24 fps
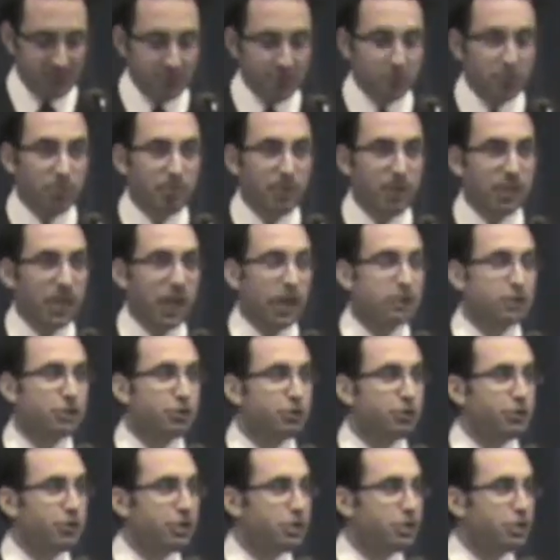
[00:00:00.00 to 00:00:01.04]
So my
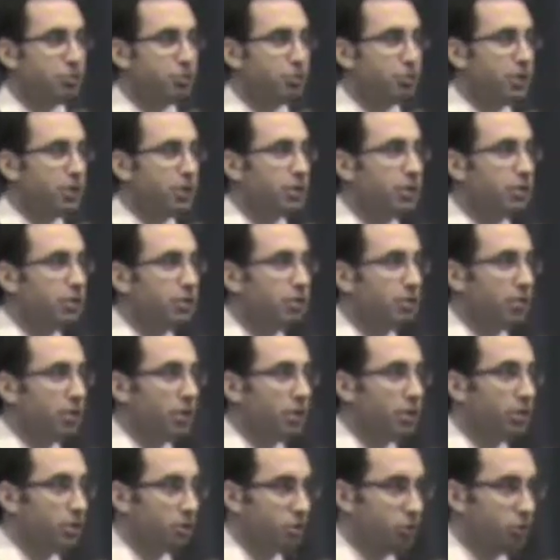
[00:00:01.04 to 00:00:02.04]
last 2 years were in the